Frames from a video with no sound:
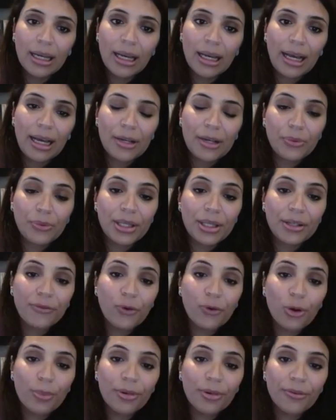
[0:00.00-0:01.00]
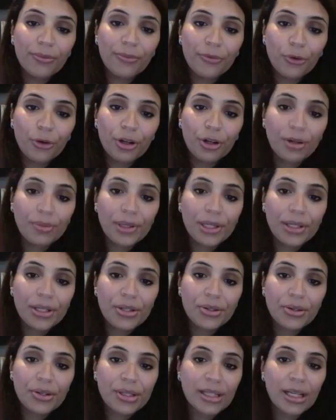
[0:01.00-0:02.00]
And when the former Foreign
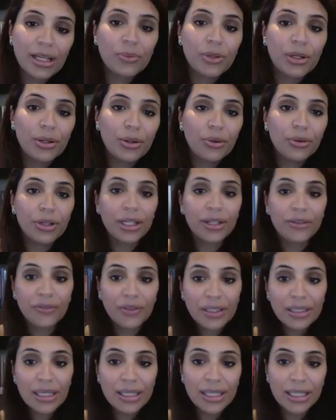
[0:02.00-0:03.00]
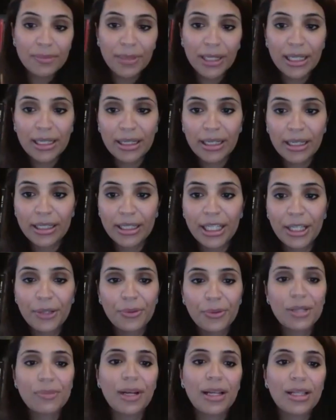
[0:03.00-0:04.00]
Minister Selwyn Lloyd visited Bahrain, he
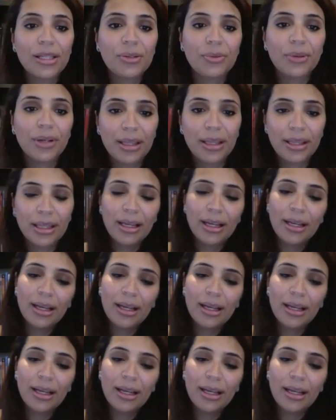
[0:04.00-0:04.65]
was met with